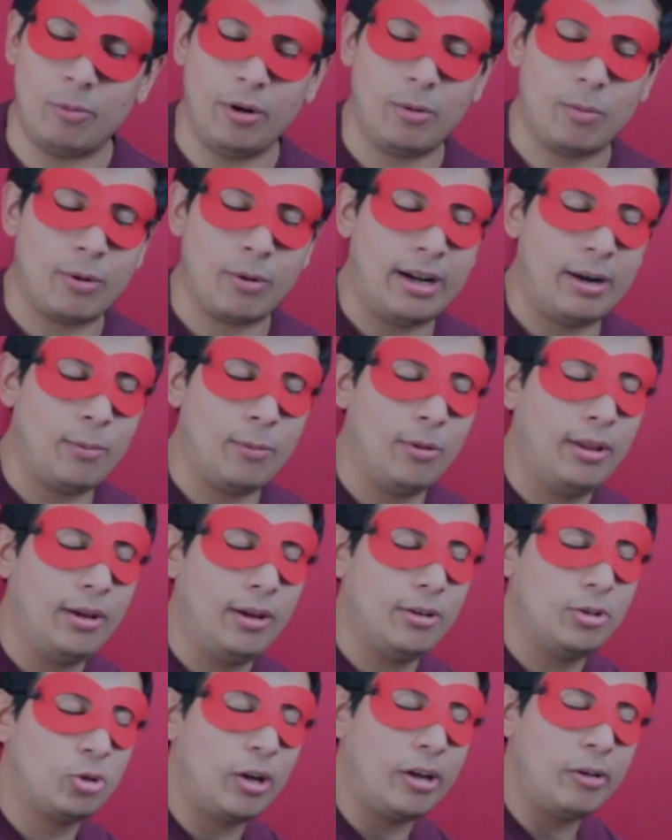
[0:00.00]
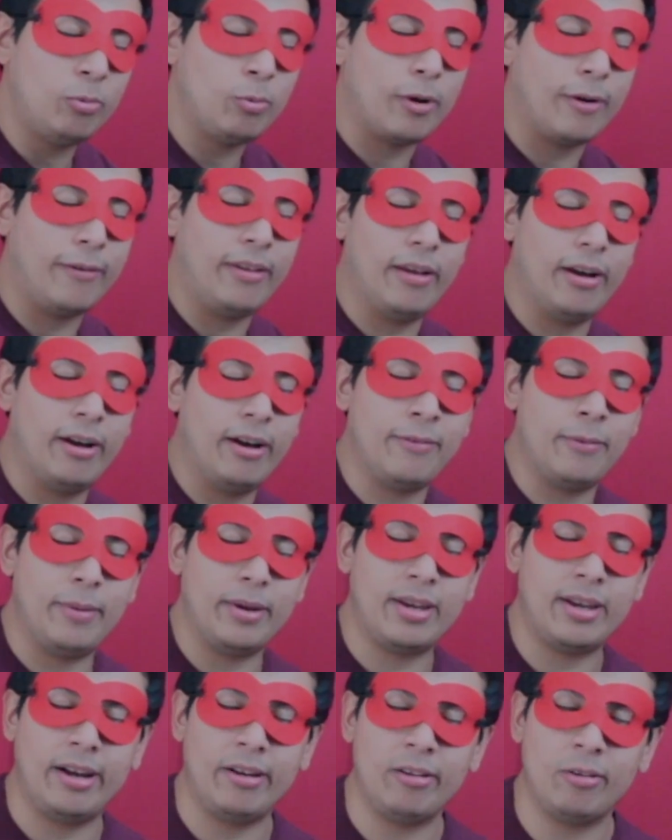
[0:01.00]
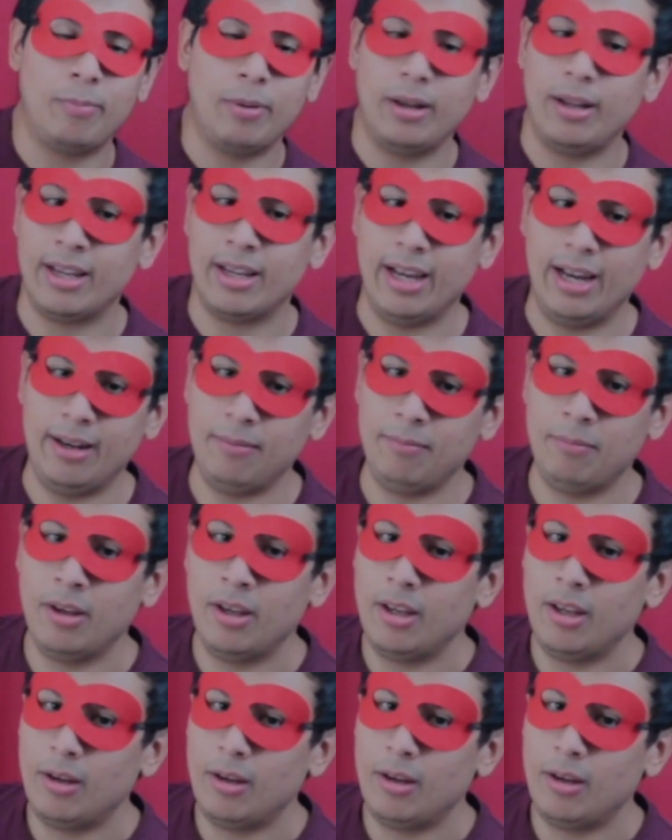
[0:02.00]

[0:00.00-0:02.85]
we're not really trustworthy of the McKens, but again,